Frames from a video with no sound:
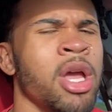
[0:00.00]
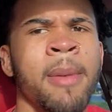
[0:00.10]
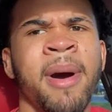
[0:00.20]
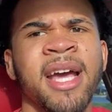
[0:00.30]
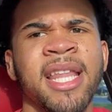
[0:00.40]

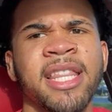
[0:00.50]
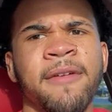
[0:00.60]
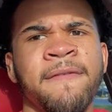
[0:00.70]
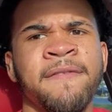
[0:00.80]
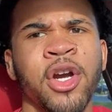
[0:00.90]
probably like the
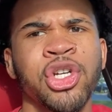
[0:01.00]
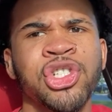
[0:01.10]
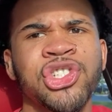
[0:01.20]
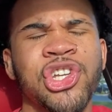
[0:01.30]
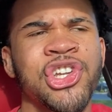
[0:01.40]

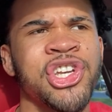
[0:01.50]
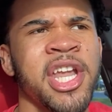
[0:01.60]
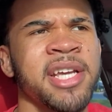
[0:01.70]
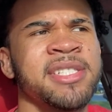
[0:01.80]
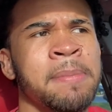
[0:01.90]
first of
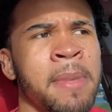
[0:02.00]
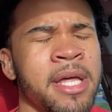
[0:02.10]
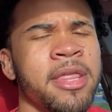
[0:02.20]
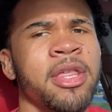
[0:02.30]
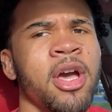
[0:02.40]
next
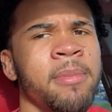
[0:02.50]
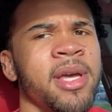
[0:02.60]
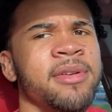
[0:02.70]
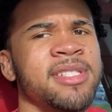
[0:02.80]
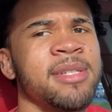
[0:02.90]
month, y'all be
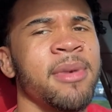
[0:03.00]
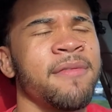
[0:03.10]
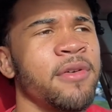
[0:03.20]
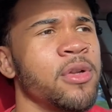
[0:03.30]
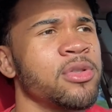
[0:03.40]
able to see my
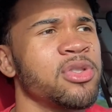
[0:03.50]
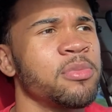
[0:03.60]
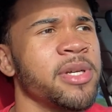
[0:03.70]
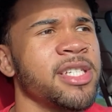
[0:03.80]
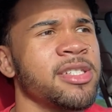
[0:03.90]
photo shoot
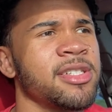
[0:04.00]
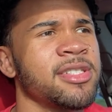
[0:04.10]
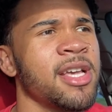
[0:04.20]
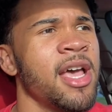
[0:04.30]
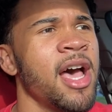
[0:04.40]
pictures.
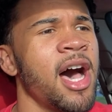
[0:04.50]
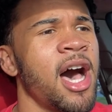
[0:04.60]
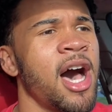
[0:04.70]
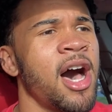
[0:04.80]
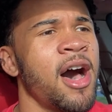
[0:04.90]

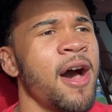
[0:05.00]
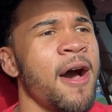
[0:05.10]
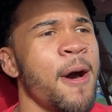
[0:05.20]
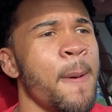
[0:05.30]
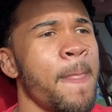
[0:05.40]

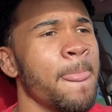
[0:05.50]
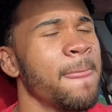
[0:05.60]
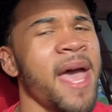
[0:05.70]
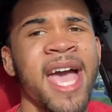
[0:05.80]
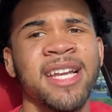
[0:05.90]
Um,
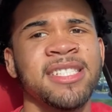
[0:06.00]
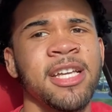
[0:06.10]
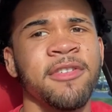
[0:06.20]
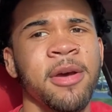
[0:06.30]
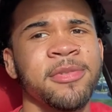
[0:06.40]
acting
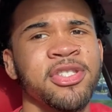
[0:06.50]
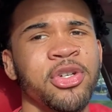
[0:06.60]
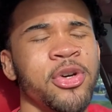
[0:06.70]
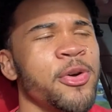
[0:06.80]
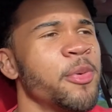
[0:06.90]
stuff coming
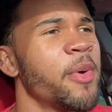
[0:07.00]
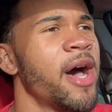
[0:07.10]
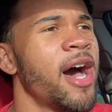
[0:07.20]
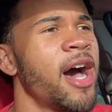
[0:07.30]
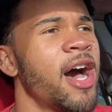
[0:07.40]
soon.
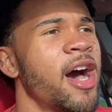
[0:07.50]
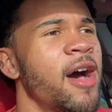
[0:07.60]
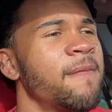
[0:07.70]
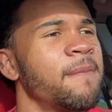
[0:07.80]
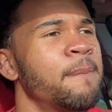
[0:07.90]

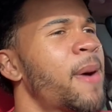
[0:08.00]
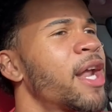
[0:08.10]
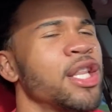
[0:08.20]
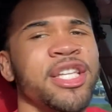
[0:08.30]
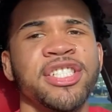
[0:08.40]
Um,
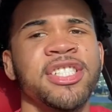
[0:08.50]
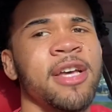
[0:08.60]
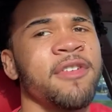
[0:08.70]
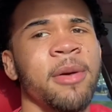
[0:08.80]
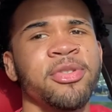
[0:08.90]
modeling
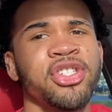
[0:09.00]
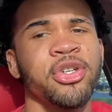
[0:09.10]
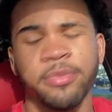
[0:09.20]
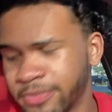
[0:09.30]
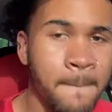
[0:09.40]
stuff coming
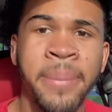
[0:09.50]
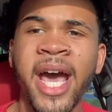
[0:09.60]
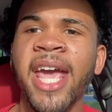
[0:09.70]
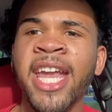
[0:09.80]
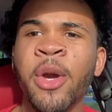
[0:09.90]
soon.
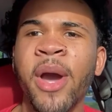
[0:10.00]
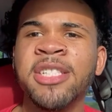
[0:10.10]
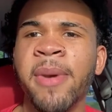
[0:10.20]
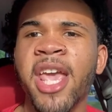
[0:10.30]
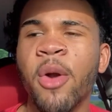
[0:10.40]
But anyways,
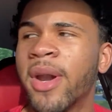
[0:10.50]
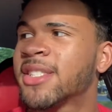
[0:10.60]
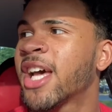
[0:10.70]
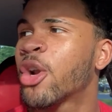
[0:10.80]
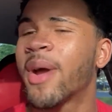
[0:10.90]
man, y'all read
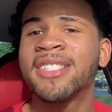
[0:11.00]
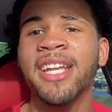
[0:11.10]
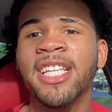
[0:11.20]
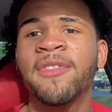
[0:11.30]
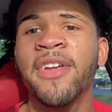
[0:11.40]
the title right.
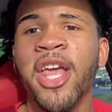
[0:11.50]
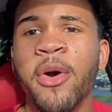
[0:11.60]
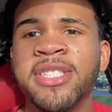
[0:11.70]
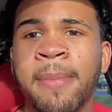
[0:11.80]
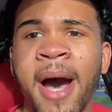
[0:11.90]
Today's video
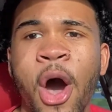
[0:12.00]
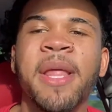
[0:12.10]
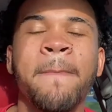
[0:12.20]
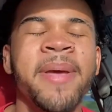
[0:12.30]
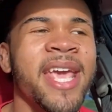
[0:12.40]
is about
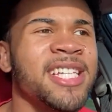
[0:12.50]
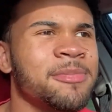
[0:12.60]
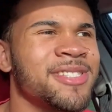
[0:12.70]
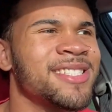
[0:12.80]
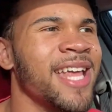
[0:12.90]
the biggest
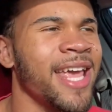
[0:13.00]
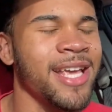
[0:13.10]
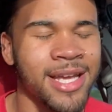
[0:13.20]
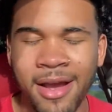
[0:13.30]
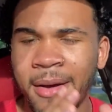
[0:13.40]
mistake
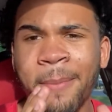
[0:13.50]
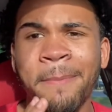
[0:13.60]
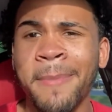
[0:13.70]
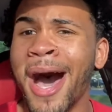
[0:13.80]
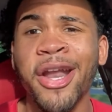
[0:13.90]

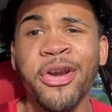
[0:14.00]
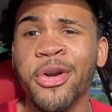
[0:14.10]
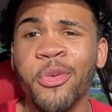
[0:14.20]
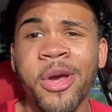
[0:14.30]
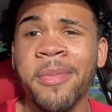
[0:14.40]

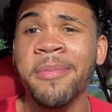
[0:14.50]
modern women